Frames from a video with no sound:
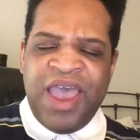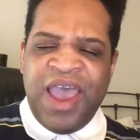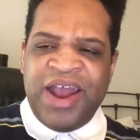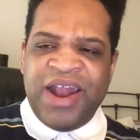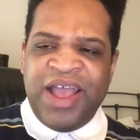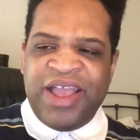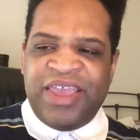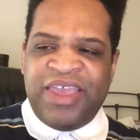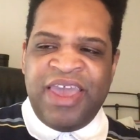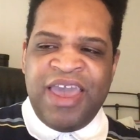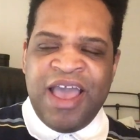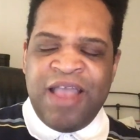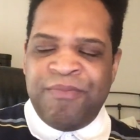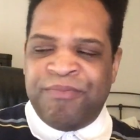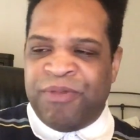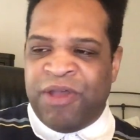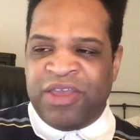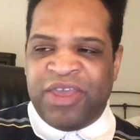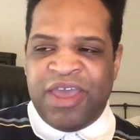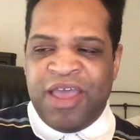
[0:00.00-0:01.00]
And I can't,
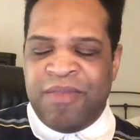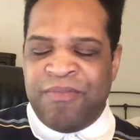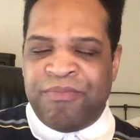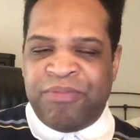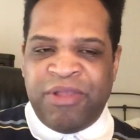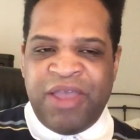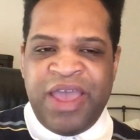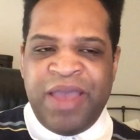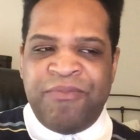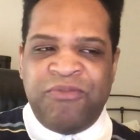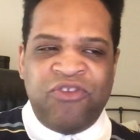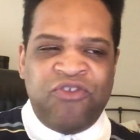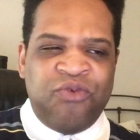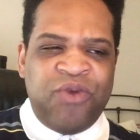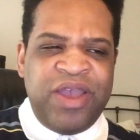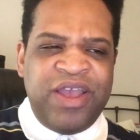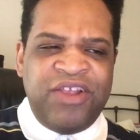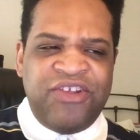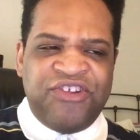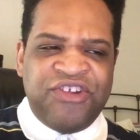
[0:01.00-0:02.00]
again, blame
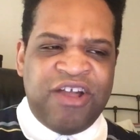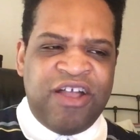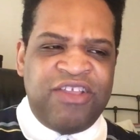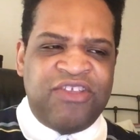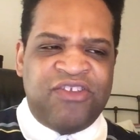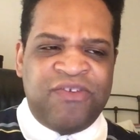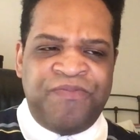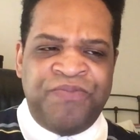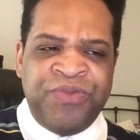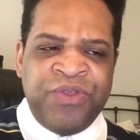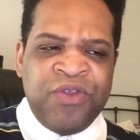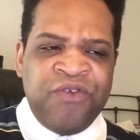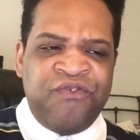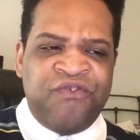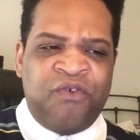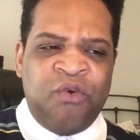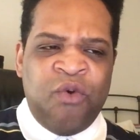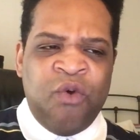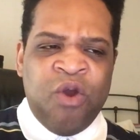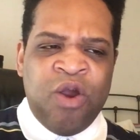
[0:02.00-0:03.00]
Dwayne Johnson
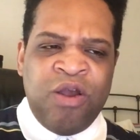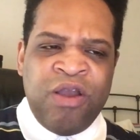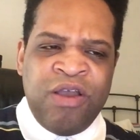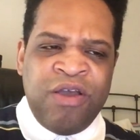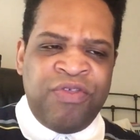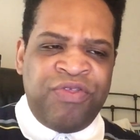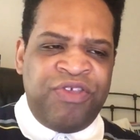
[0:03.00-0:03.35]
for